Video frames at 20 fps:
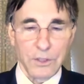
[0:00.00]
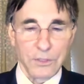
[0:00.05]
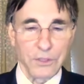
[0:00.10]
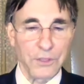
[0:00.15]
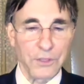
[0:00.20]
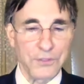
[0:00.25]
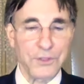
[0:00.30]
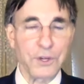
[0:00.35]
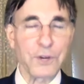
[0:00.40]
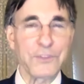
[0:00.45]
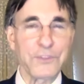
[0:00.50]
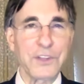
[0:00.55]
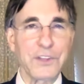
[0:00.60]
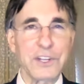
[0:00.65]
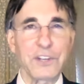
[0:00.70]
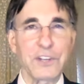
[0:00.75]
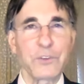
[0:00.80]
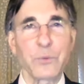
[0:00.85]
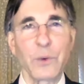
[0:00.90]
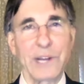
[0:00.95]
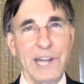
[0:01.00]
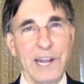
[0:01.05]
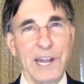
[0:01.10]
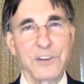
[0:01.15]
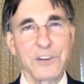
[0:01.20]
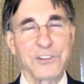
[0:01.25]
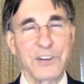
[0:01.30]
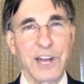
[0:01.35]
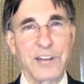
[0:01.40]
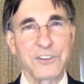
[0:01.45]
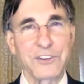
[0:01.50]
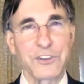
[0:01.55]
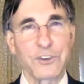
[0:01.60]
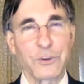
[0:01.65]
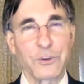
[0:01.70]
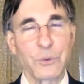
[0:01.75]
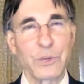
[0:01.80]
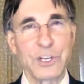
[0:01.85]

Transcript: The third thing is what energizes you.